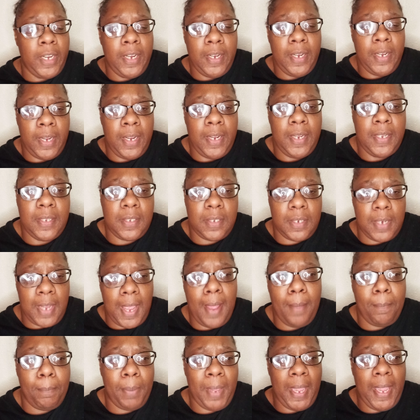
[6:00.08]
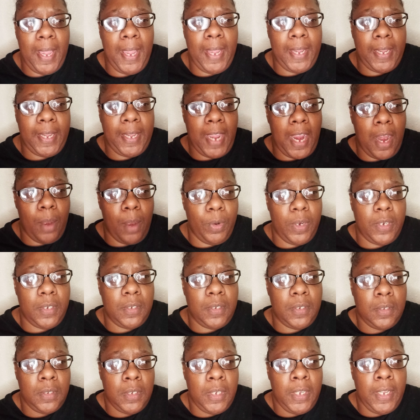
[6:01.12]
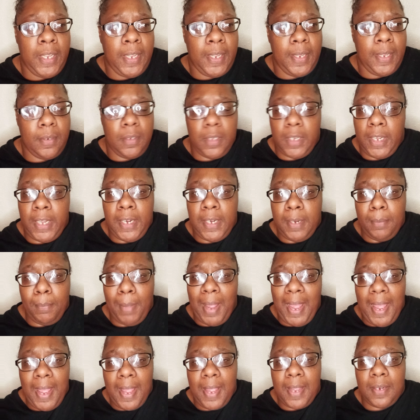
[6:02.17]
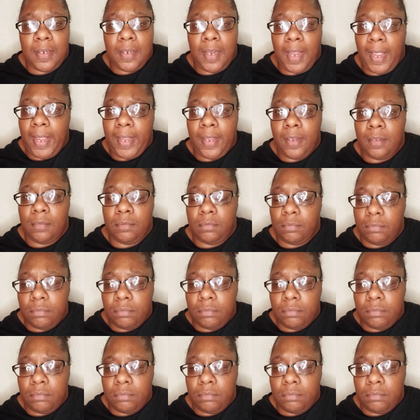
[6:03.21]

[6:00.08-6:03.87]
He is not paying Karen any mind. Like,